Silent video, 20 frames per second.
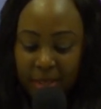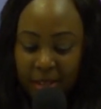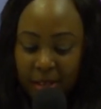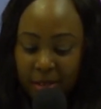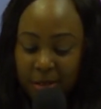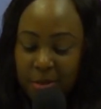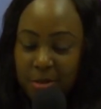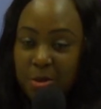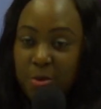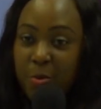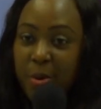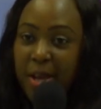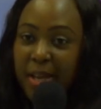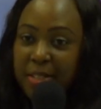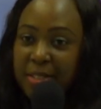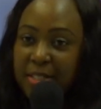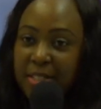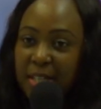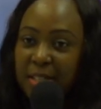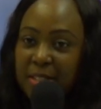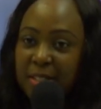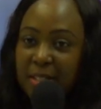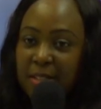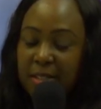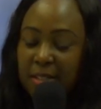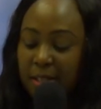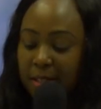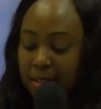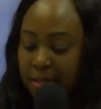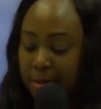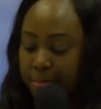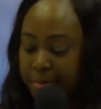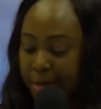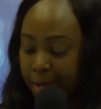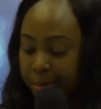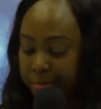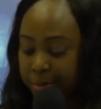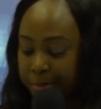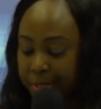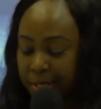You know why it says in the
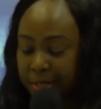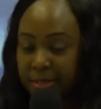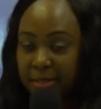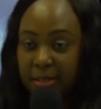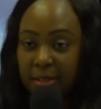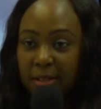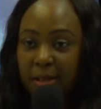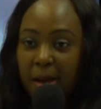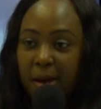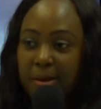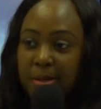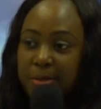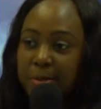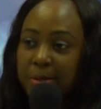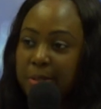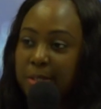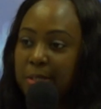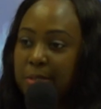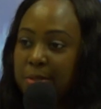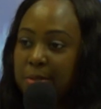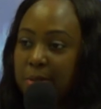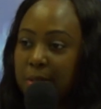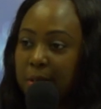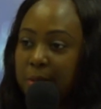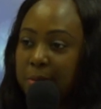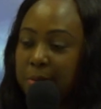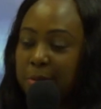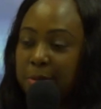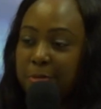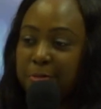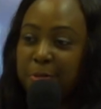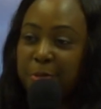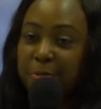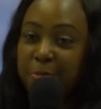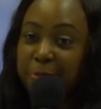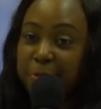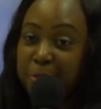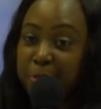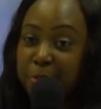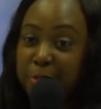Bible that our God is not a God of
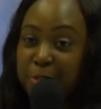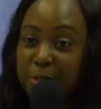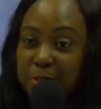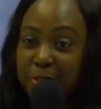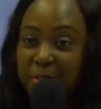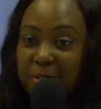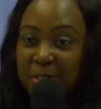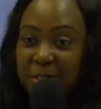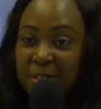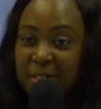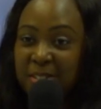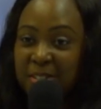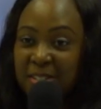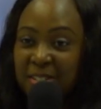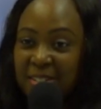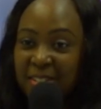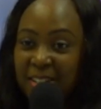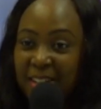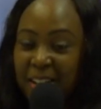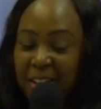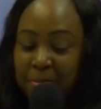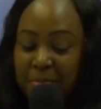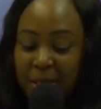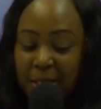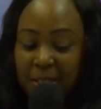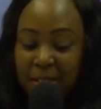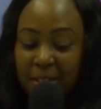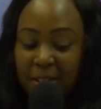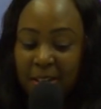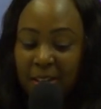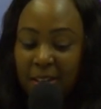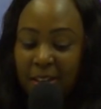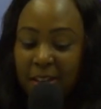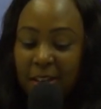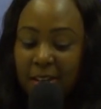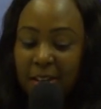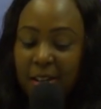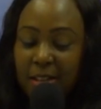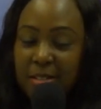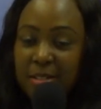confusion. Amen?
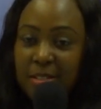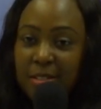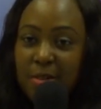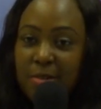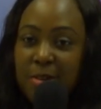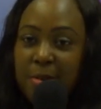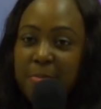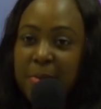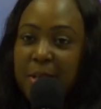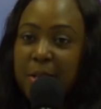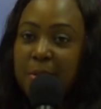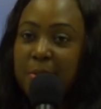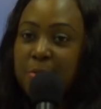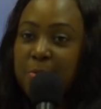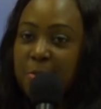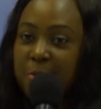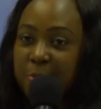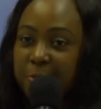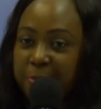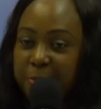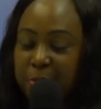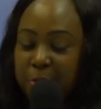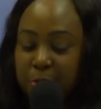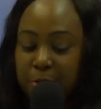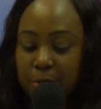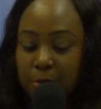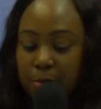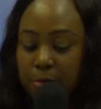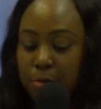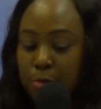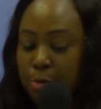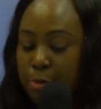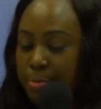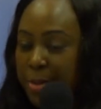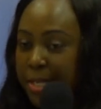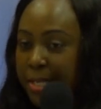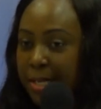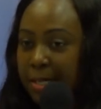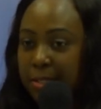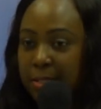Kastawa beda o confusion.
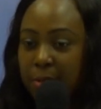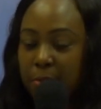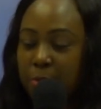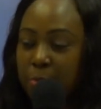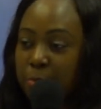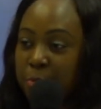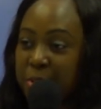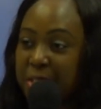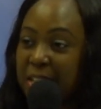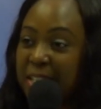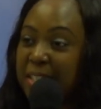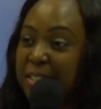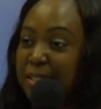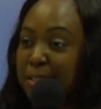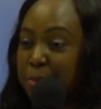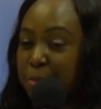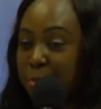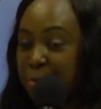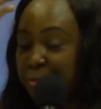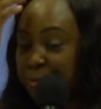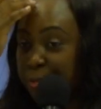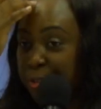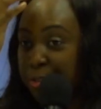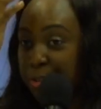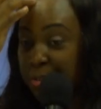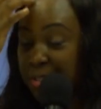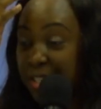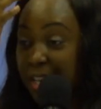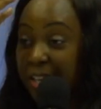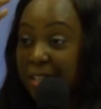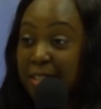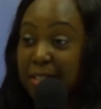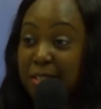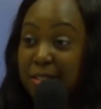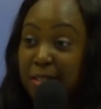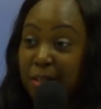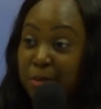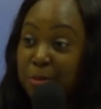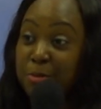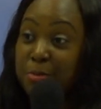Ngomanyanti. Omuntalese confusion. Taina
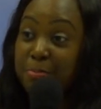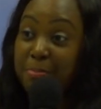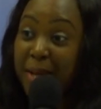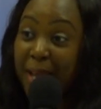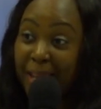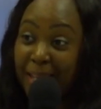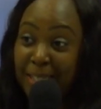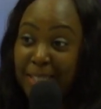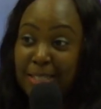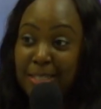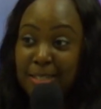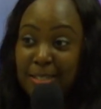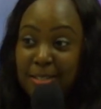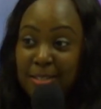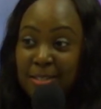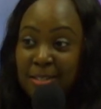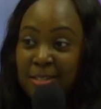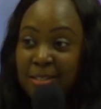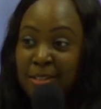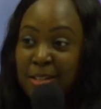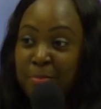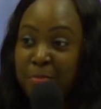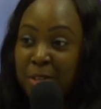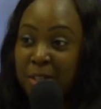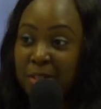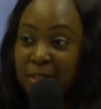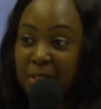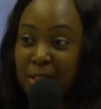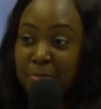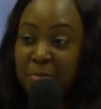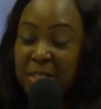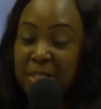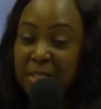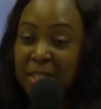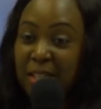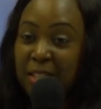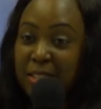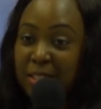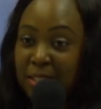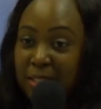sound mind. Let me
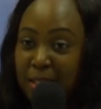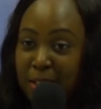say it in